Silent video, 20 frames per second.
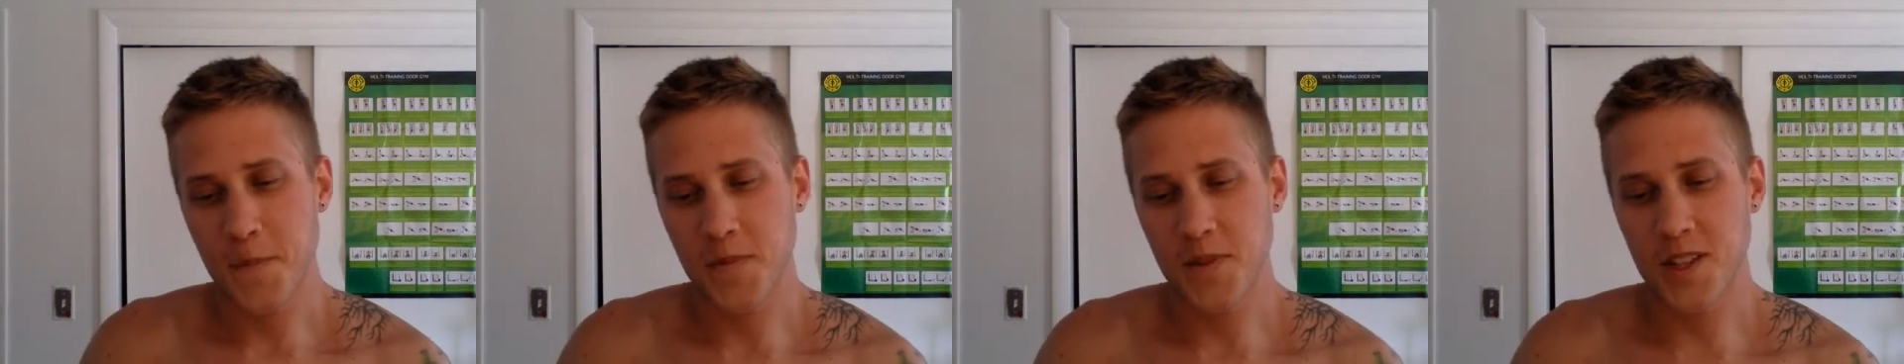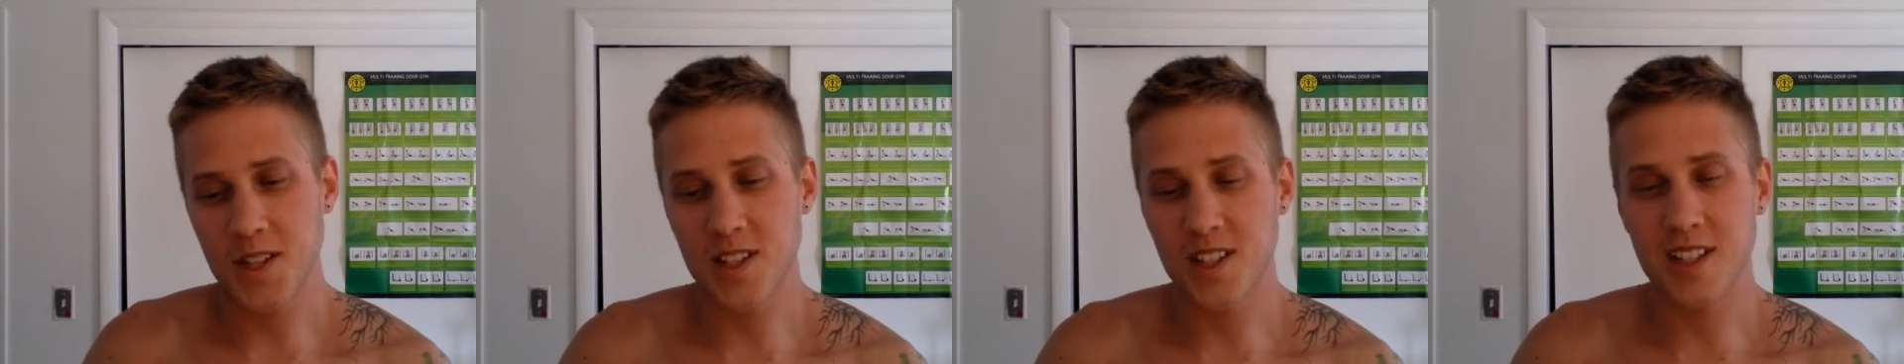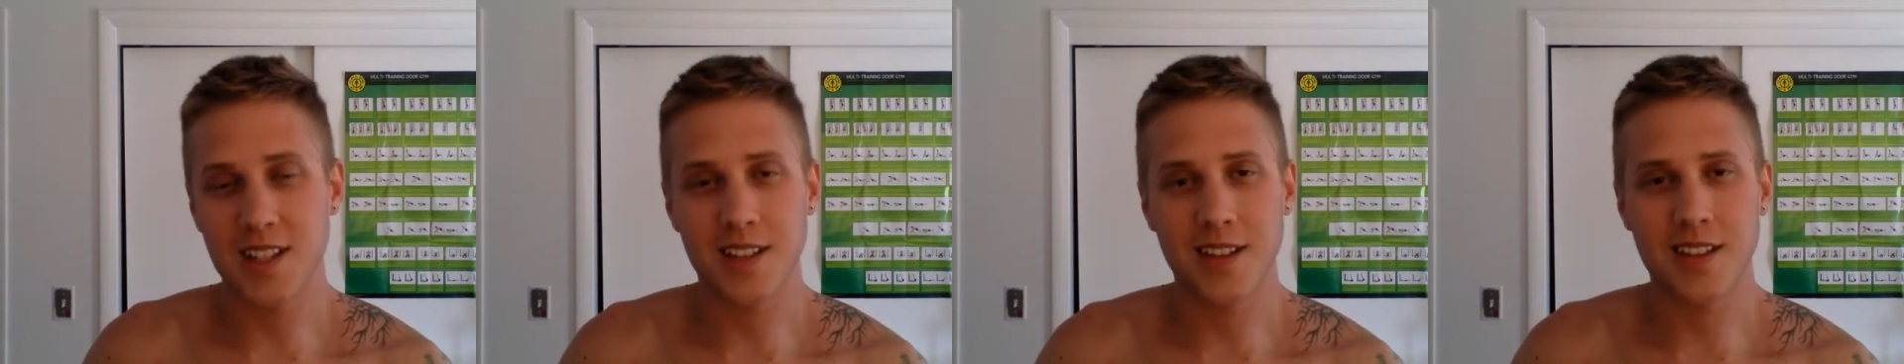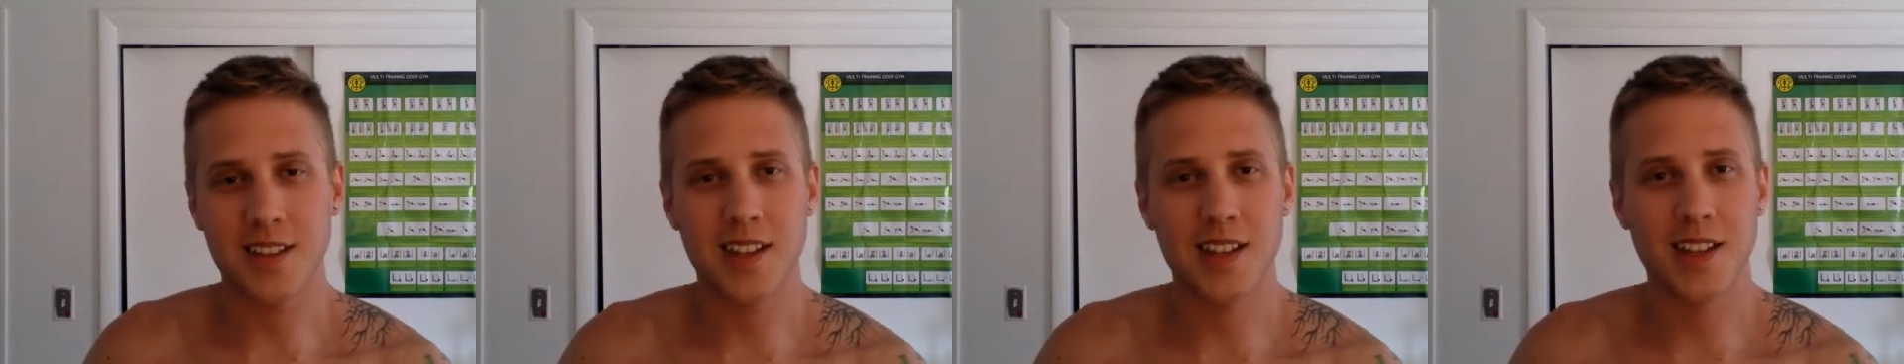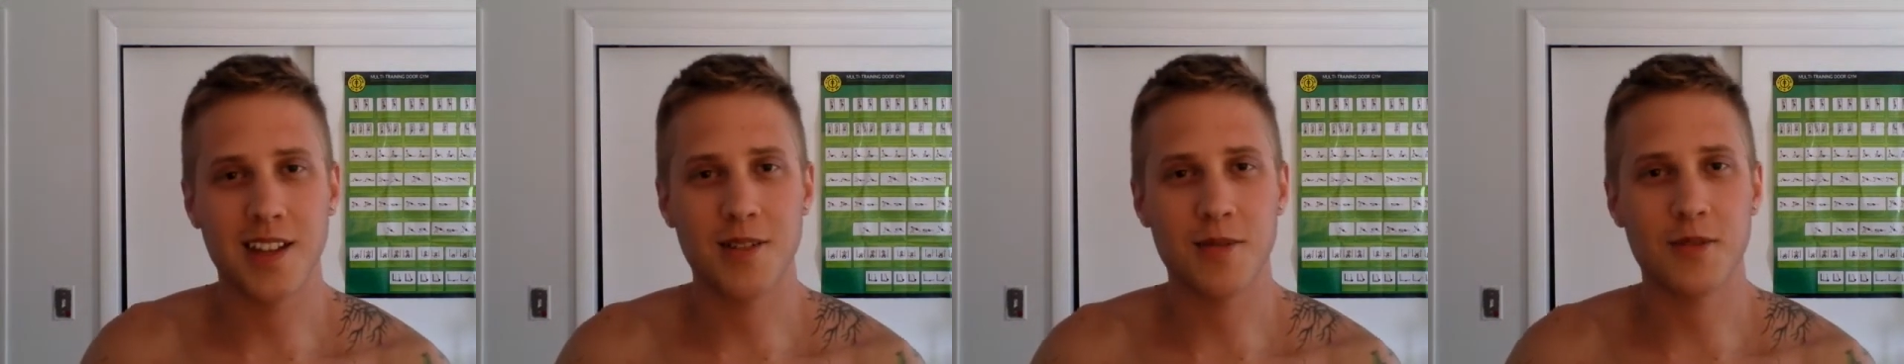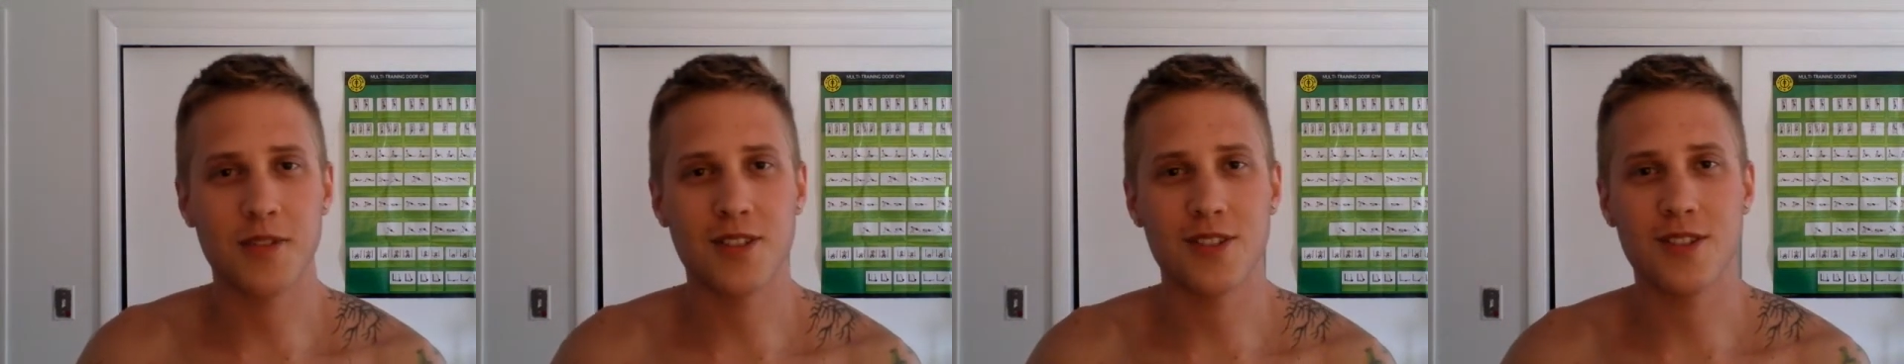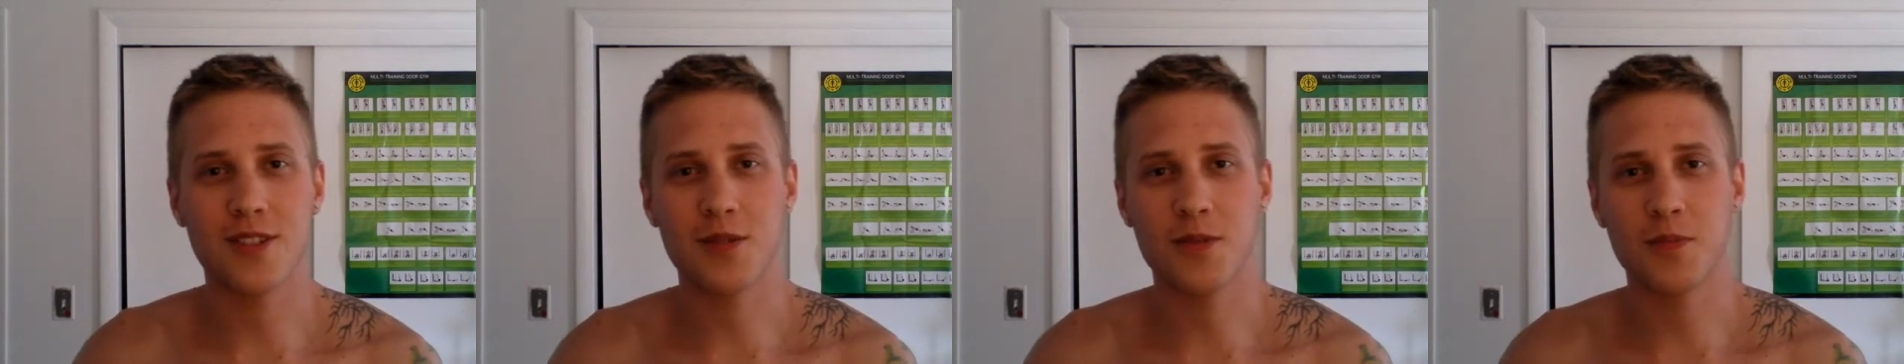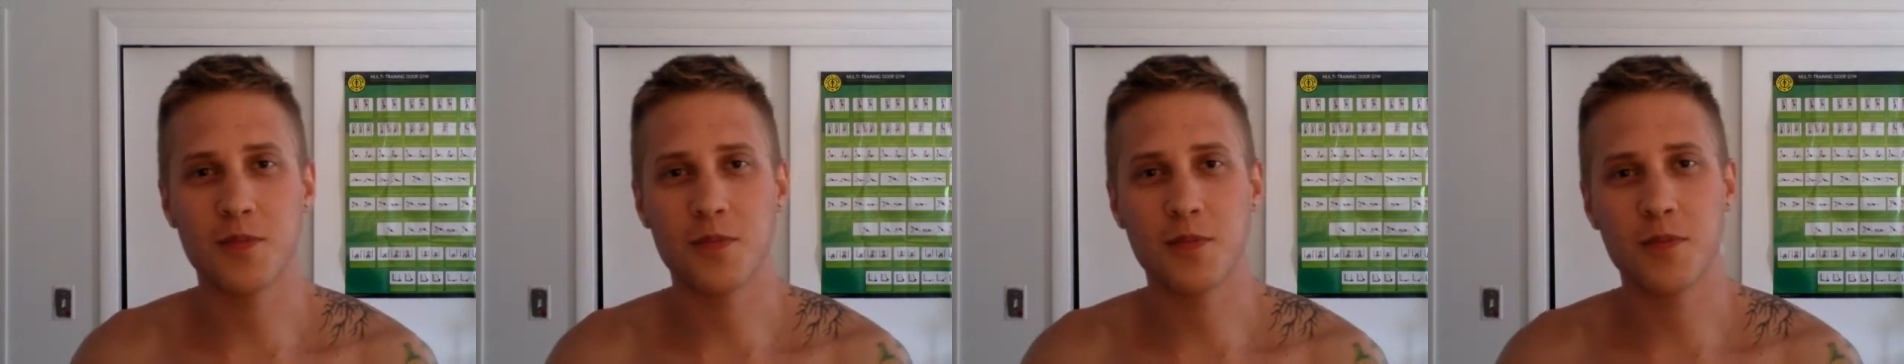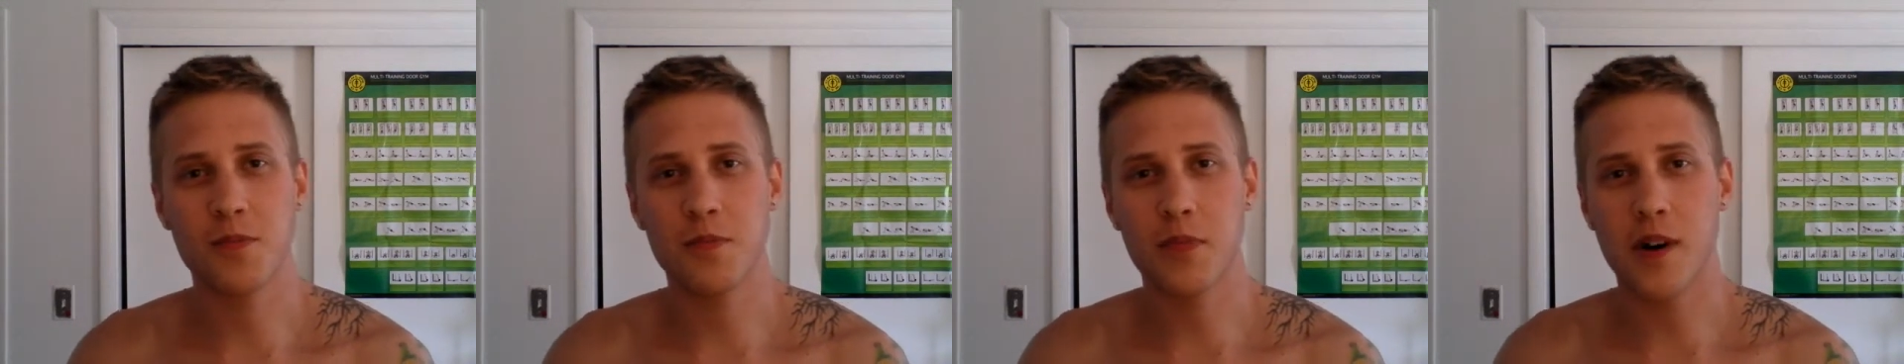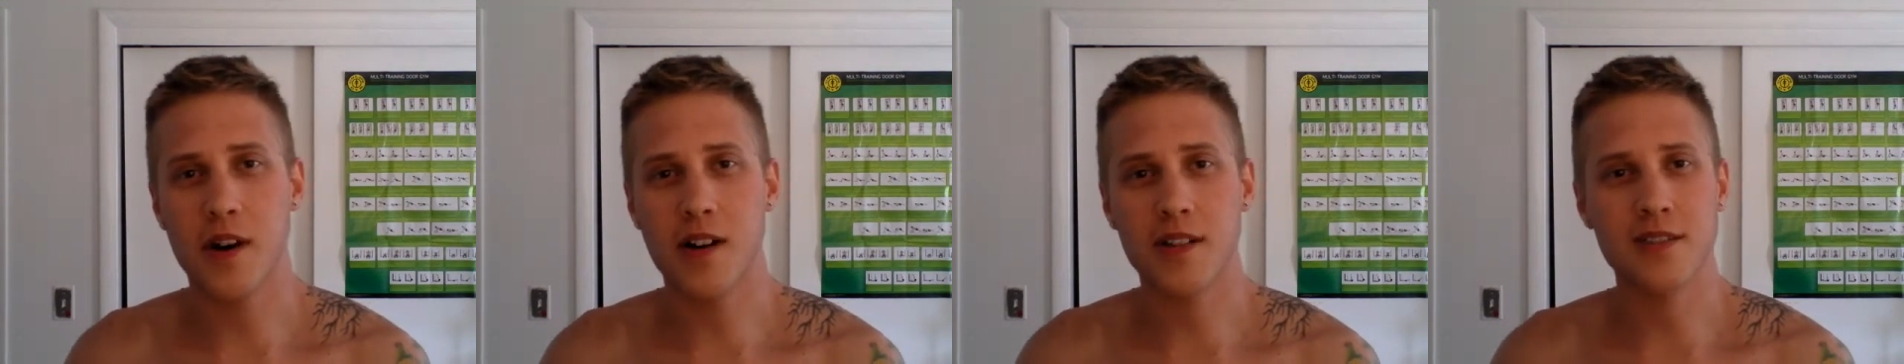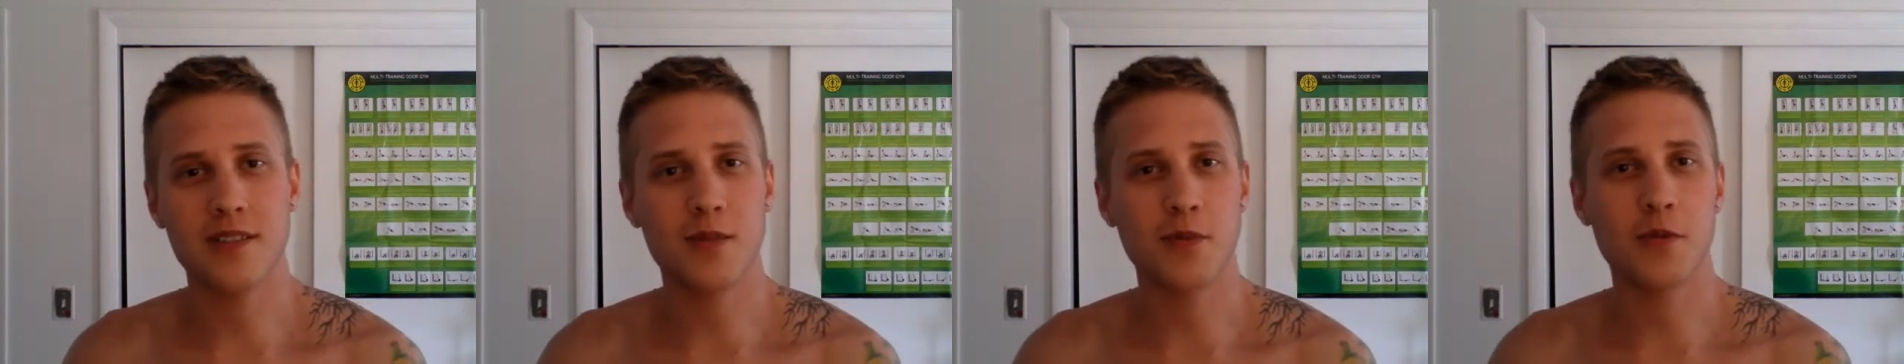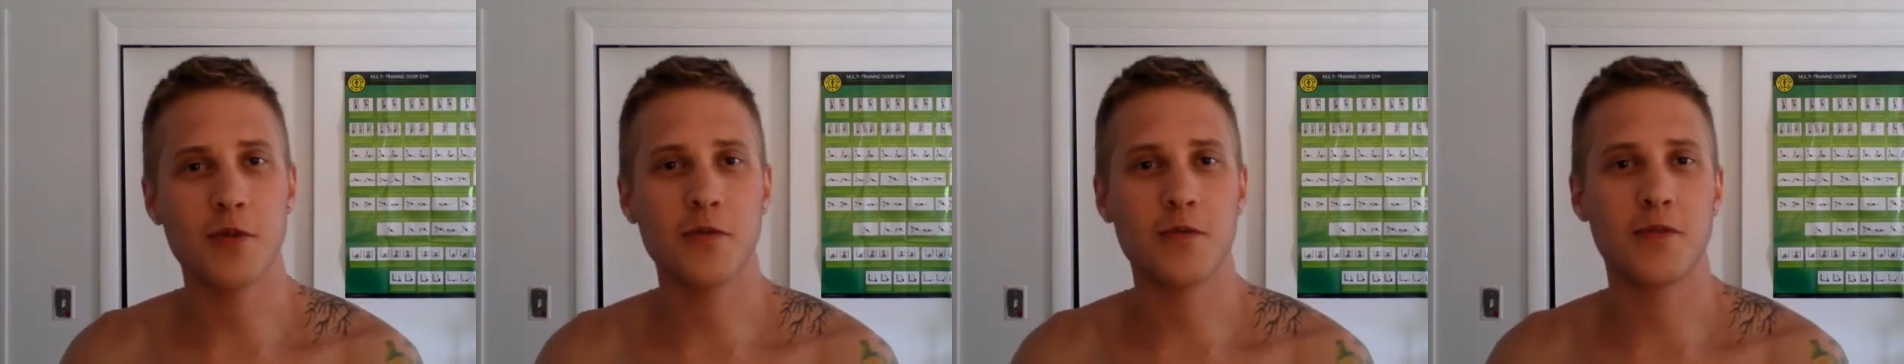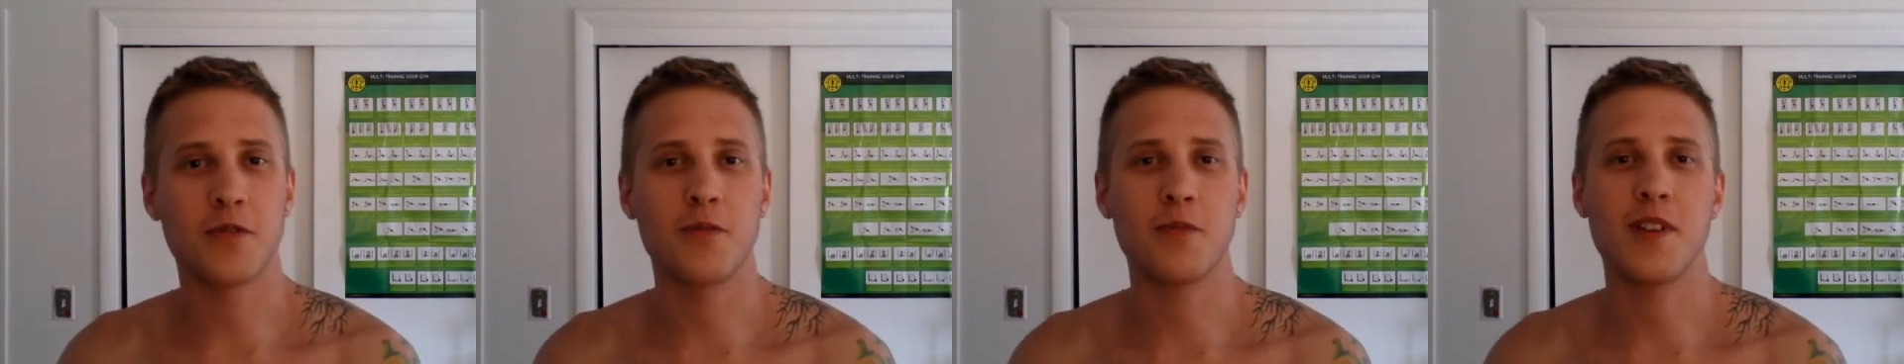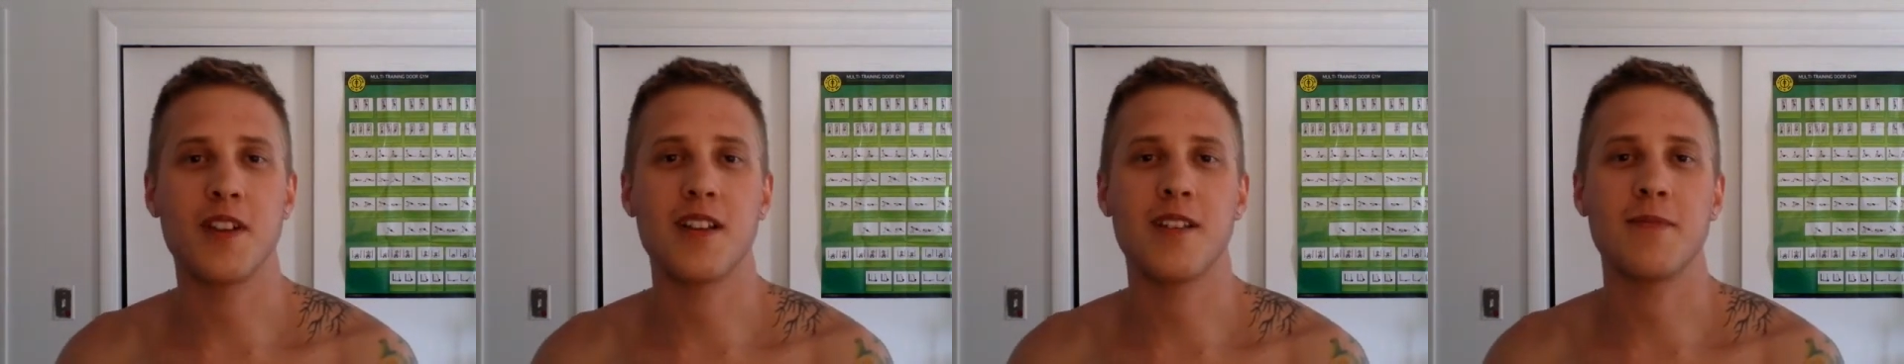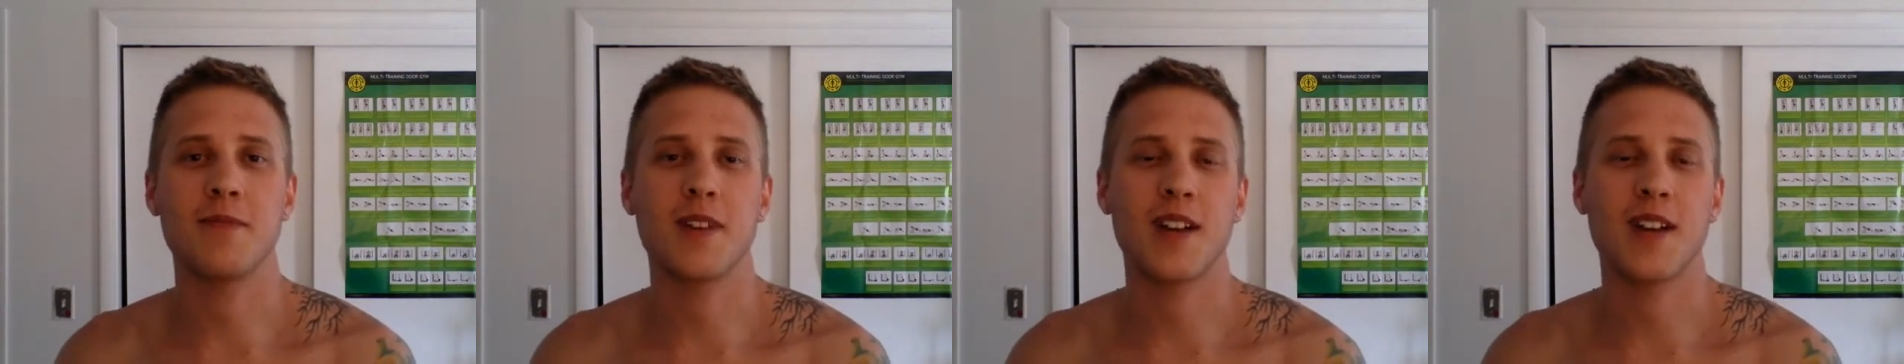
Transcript: just didn't think it was possible for me.